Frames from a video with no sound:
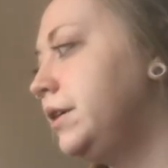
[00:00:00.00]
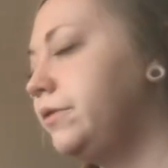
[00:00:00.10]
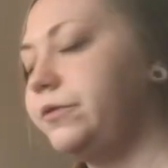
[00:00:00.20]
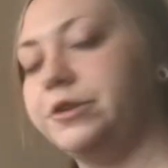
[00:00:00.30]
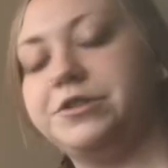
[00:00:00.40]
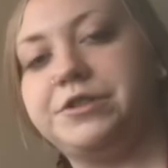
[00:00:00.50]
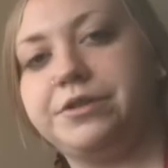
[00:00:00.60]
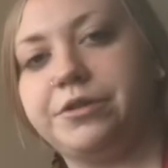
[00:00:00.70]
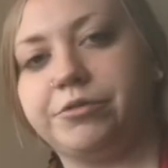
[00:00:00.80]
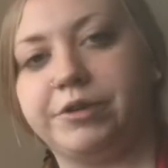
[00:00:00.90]
first
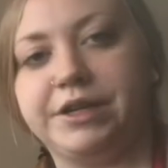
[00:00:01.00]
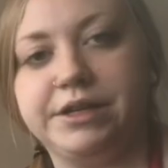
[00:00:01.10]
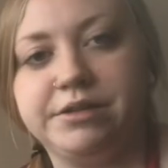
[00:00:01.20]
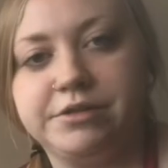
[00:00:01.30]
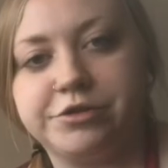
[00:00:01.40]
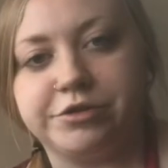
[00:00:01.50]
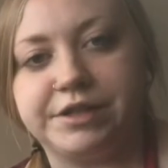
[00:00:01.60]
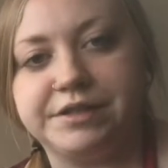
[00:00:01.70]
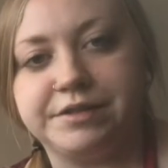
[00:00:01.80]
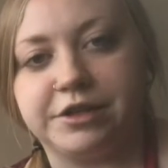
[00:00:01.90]
3
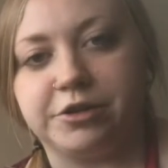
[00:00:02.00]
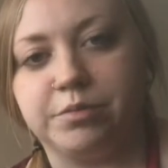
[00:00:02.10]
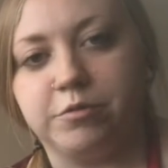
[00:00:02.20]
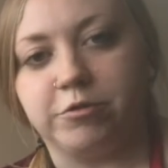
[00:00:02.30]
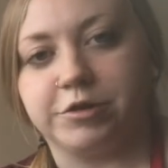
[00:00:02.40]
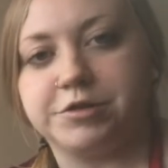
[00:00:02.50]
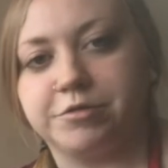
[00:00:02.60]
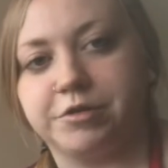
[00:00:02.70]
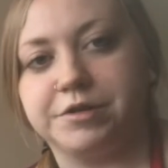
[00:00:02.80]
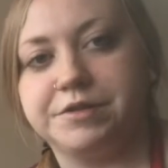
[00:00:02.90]
trees that are more
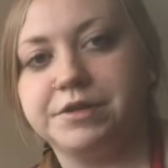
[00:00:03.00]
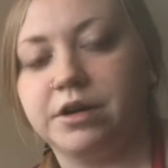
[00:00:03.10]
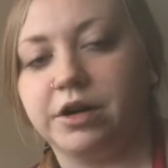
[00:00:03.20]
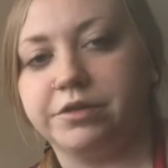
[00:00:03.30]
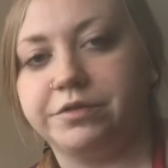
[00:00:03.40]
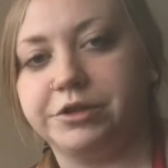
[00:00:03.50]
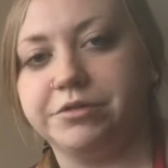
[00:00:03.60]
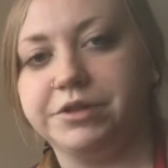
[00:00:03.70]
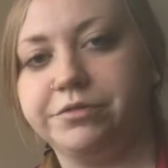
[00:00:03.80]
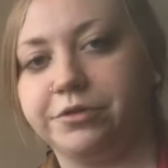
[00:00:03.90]
towards our
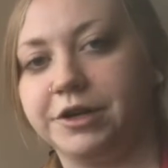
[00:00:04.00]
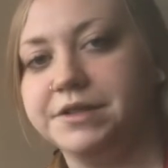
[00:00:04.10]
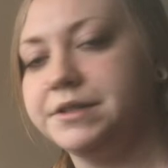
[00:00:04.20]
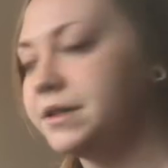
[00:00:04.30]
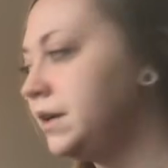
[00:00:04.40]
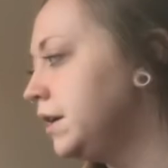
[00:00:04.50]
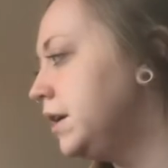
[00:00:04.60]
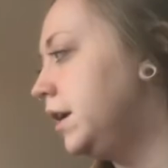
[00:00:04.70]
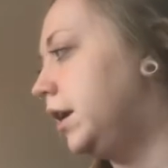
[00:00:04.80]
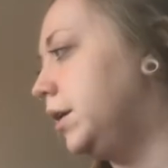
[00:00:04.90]
view in the front.
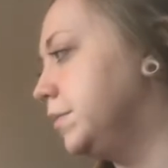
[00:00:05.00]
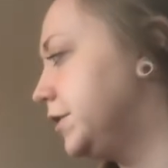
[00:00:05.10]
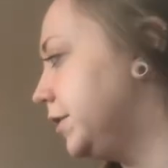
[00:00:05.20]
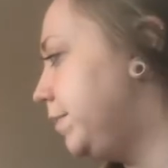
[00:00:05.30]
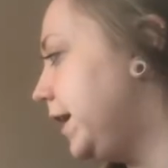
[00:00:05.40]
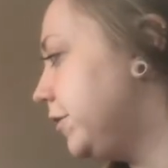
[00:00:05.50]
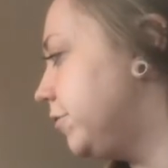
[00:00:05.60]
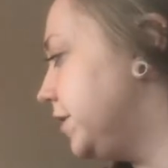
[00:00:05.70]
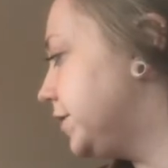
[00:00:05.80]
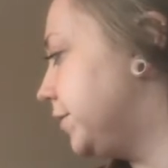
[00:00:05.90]
So the back
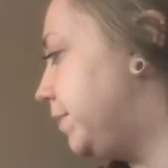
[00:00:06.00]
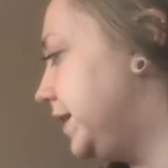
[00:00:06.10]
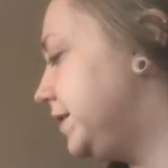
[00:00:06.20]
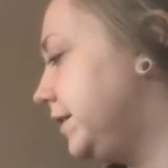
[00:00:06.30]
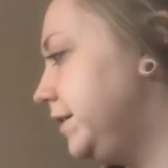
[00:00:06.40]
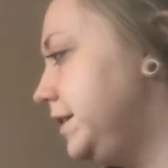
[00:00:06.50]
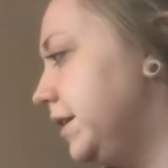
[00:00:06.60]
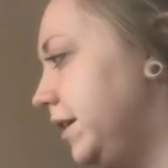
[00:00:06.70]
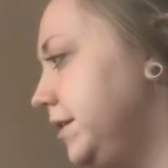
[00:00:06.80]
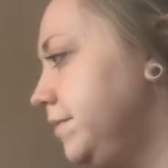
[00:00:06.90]
ones are basically
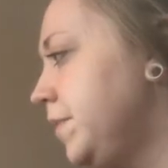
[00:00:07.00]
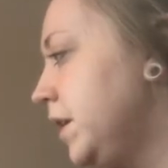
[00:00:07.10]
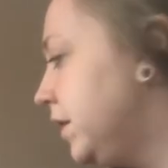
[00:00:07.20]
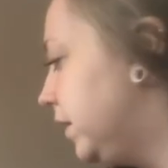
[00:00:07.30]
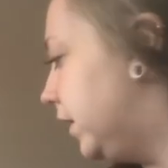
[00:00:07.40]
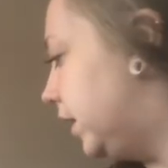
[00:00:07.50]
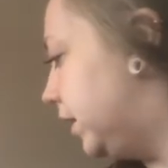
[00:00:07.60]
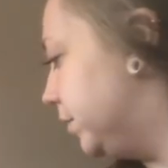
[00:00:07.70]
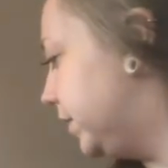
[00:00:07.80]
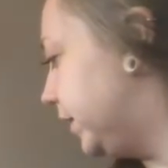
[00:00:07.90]
done.
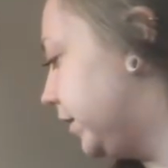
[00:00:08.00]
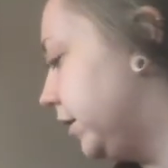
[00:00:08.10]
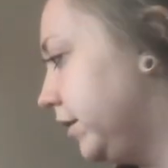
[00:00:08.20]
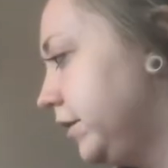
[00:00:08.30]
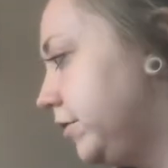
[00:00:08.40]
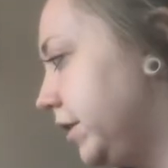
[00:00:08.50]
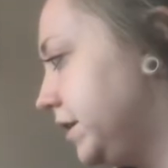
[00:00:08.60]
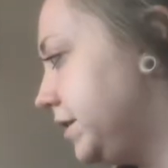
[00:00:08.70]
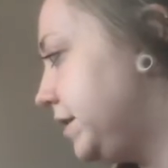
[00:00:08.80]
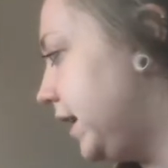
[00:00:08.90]
They're
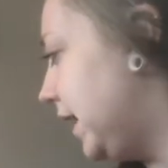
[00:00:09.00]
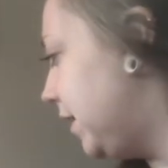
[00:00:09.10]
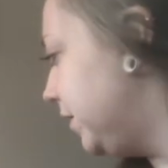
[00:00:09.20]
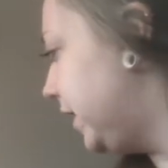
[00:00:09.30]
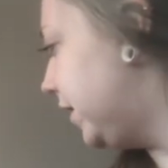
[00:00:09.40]
going to stay how they